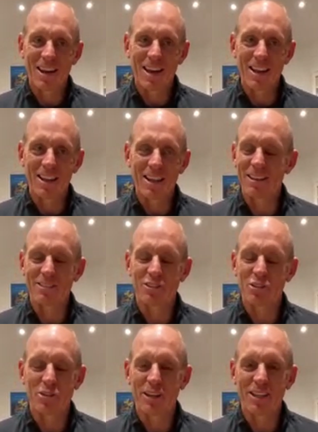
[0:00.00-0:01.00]
and that
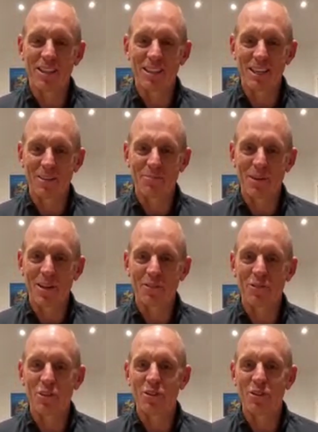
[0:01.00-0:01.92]
doesn't do anything. But if